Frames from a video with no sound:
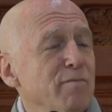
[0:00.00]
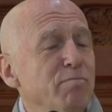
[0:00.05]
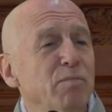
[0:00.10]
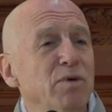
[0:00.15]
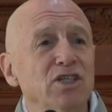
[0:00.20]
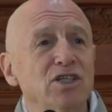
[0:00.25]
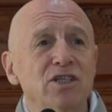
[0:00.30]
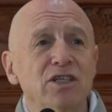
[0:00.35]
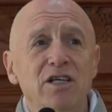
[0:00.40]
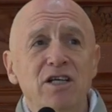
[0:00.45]

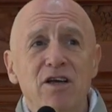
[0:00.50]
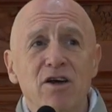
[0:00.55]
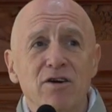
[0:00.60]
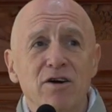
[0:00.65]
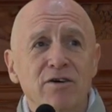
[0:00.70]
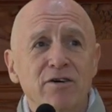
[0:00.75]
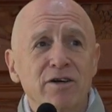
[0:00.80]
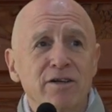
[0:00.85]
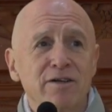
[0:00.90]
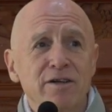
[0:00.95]
But she
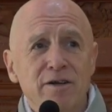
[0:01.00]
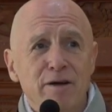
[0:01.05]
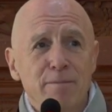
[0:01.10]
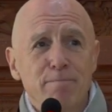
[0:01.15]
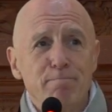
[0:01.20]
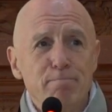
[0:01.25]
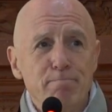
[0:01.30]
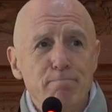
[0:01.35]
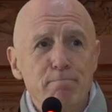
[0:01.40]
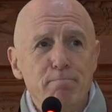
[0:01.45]
heard
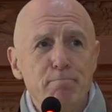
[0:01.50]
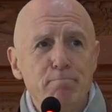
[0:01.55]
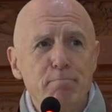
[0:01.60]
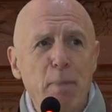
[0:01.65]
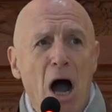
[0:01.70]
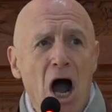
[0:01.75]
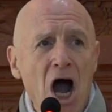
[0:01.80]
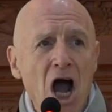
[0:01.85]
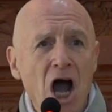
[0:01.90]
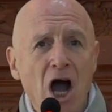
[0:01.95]

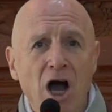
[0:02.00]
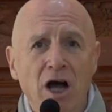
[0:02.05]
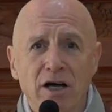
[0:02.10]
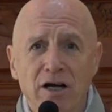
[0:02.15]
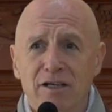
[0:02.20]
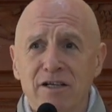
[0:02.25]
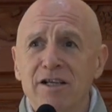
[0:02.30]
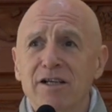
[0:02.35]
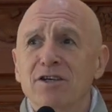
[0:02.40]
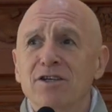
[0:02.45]
Bong.
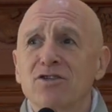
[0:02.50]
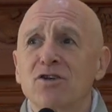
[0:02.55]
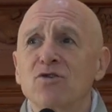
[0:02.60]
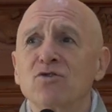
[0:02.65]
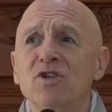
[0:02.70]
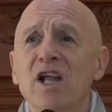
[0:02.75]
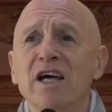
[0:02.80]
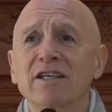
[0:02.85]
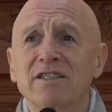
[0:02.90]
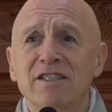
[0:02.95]
So
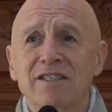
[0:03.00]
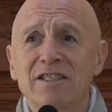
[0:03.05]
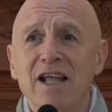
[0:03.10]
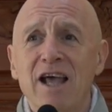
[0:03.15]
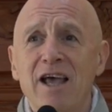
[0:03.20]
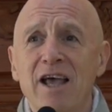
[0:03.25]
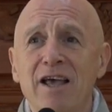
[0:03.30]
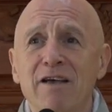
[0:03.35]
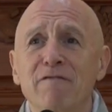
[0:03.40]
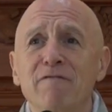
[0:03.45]
next
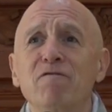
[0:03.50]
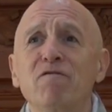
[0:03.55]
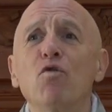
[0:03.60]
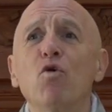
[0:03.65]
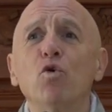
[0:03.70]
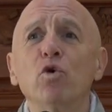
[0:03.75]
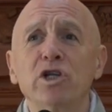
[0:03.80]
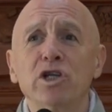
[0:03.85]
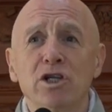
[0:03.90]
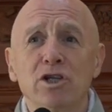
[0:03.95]
day,
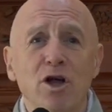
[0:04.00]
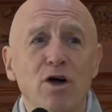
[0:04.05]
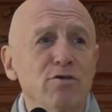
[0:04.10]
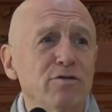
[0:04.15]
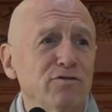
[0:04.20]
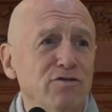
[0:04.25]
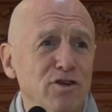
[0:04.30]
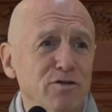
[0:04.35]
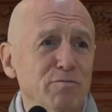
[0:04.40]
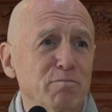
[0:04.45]
40
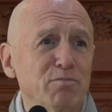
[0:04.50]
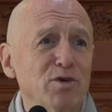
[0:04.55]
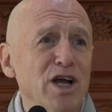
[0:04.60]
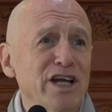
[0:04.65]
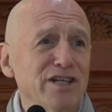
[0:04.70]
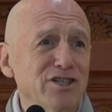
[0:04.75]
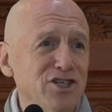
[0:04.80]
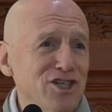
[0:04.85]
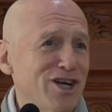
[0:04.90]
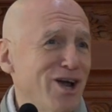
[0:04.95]
loaves of
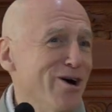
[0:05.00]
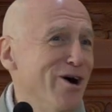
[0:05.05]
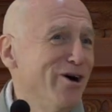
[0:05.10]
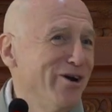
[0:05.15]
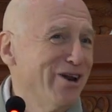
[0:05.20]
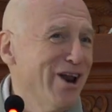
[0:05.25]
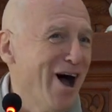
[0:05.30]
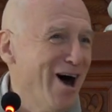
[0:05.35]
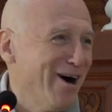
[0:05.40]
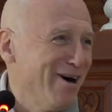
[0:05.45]
bread
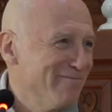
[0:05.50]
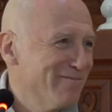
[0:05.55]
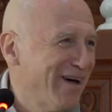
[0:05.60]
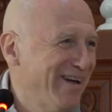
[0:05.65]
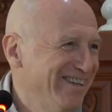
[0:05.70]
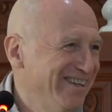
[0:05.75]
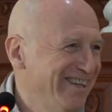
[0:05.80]
showed up.